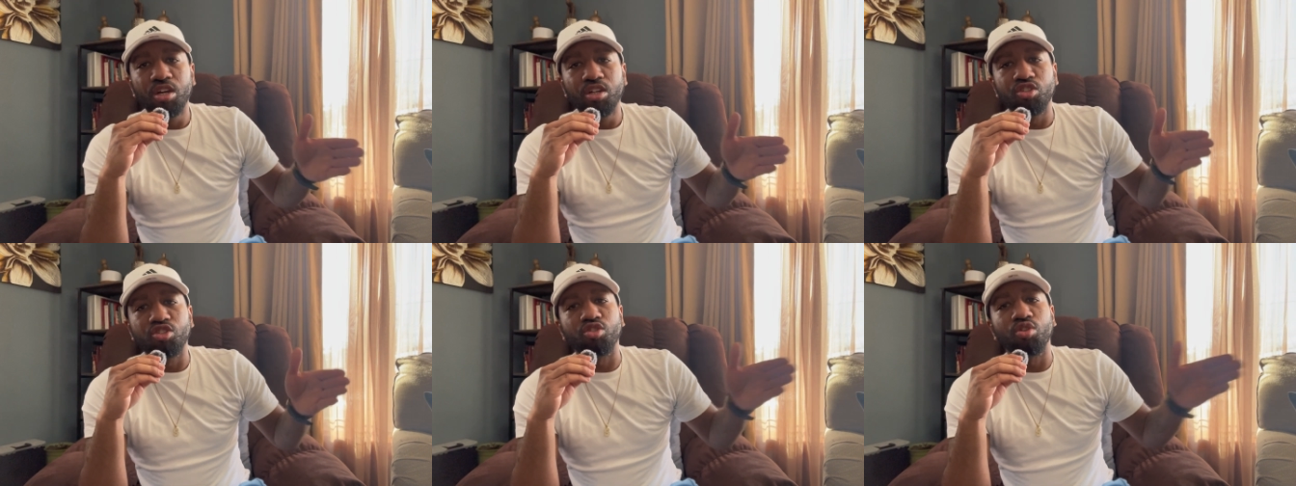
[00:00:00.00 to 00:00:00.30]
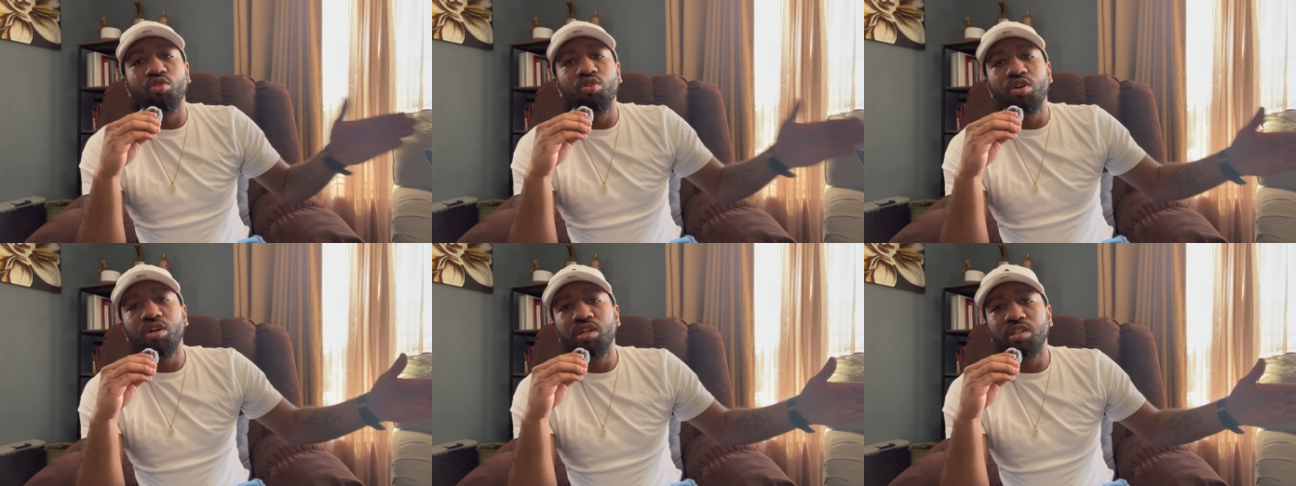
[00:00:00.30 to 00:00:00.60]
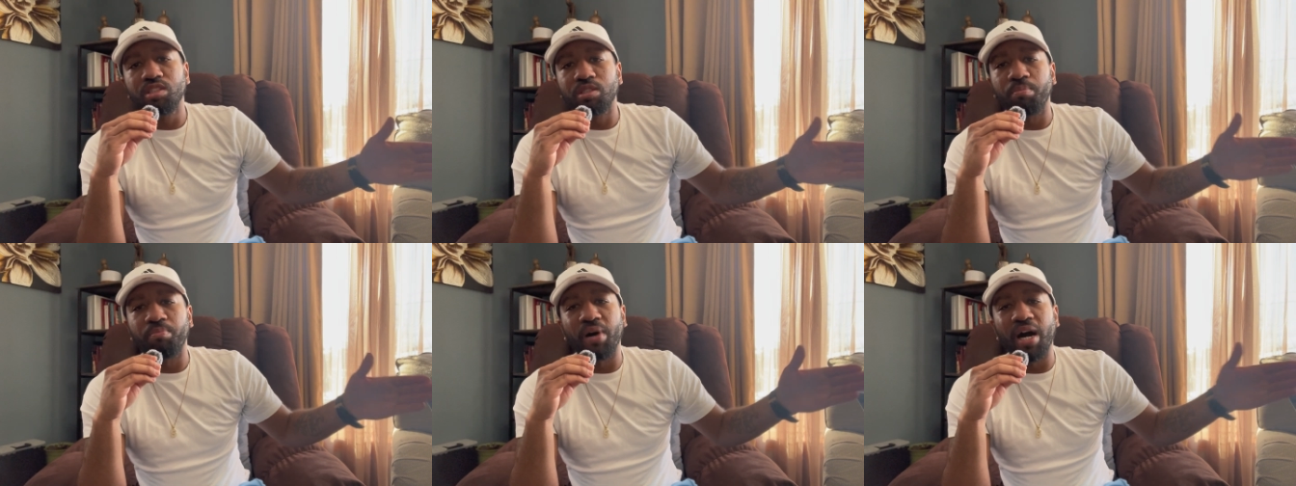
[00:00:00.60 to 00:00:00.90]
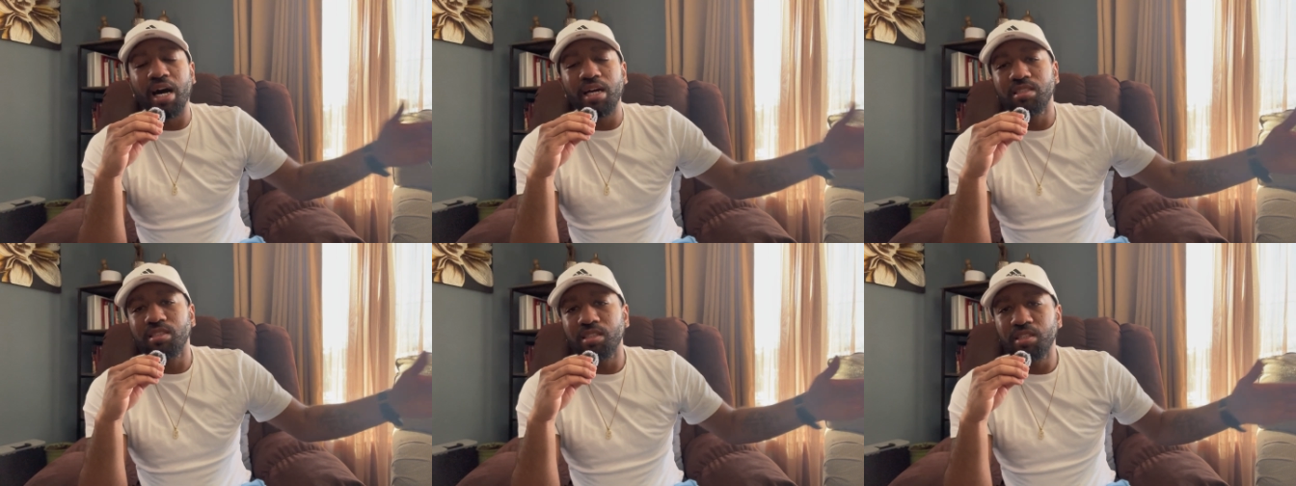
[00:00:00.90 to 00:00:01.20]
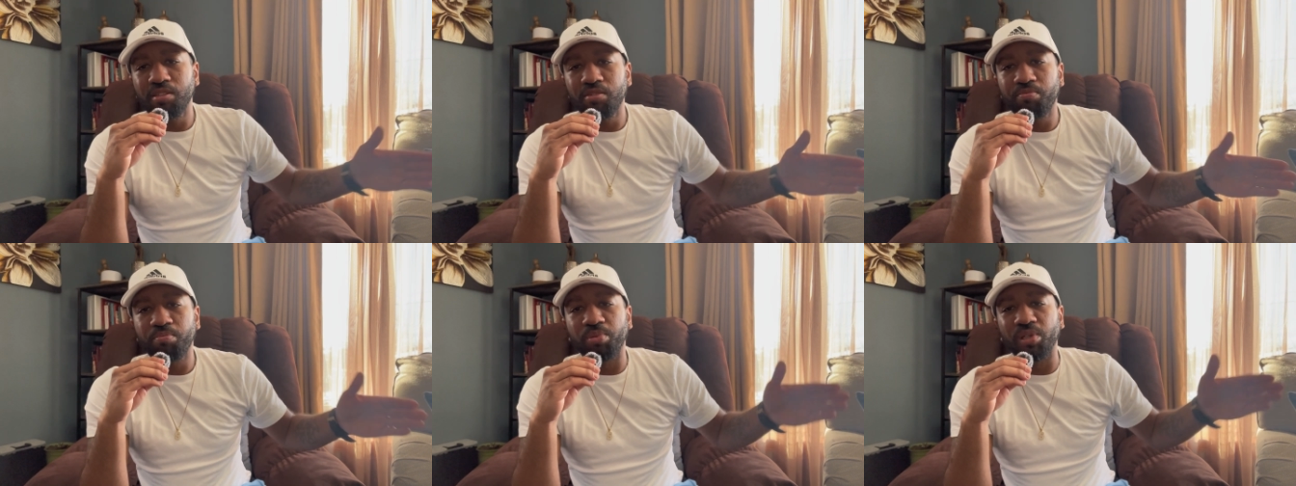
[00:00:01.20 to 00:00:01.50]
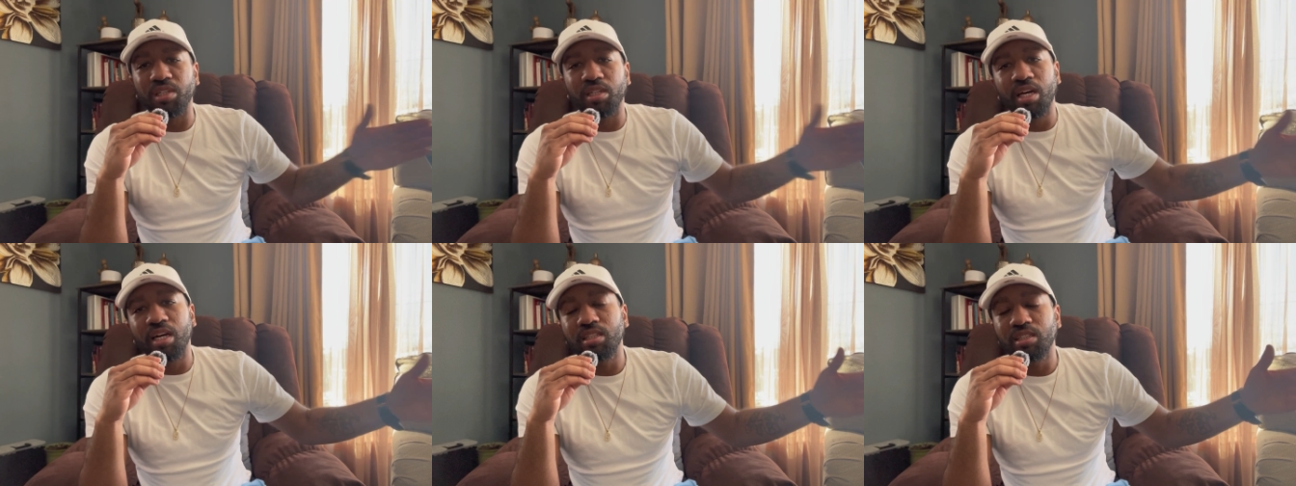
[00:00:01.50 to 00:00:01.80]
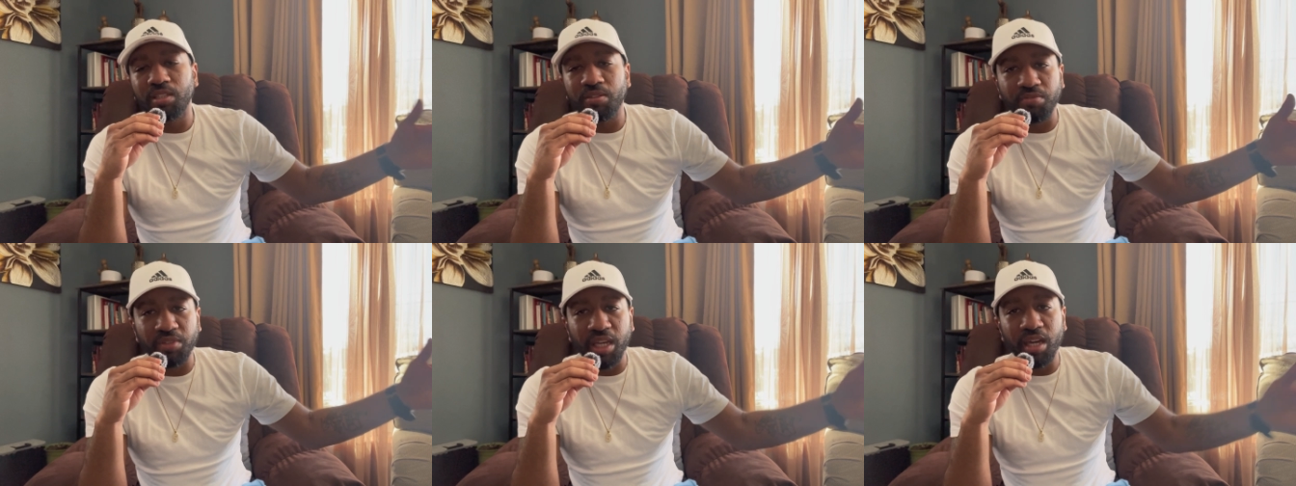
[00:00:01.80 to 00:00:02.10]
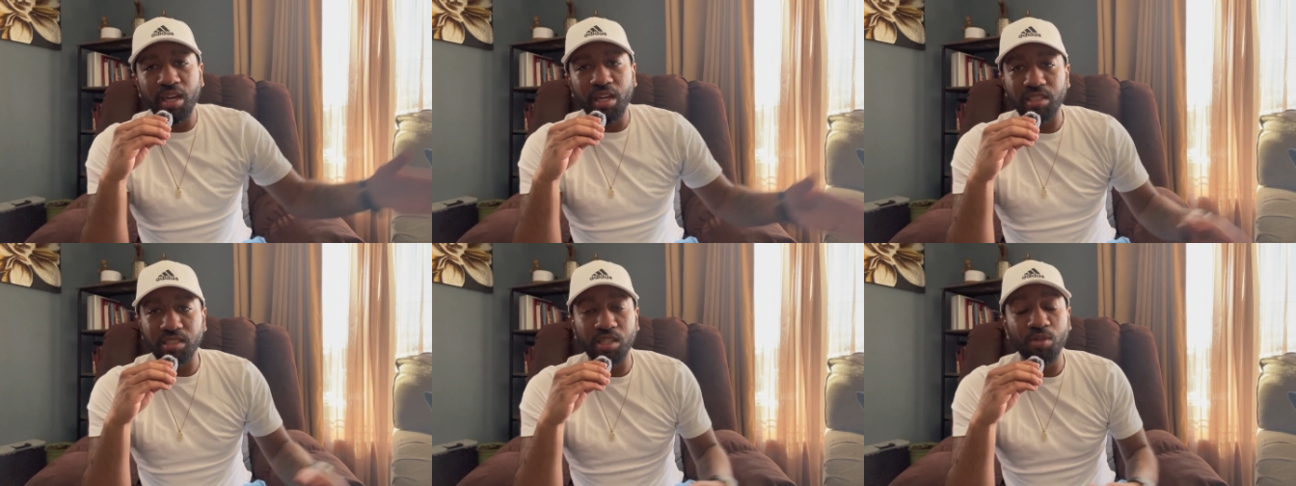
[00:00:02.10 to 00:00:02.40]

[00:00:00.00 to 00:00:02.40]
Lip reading: towards positive, productive things.